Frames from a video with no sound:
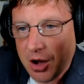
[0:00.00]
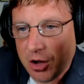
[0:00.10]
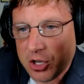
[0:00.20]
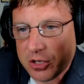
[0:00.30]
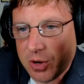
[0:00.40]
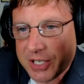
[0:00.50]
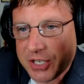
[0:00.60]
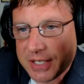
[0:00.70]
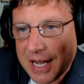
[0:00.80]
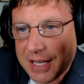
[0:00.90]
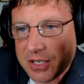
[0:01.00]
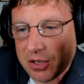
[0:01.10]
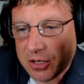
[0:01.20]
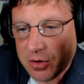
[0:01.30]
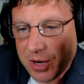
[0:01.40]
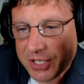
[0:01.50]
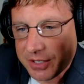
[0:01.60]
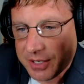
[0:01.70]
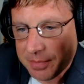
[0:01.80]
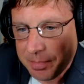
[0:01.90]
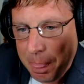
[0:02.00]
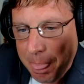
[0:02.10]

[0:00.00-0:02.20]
All good questions, guys. All good questions.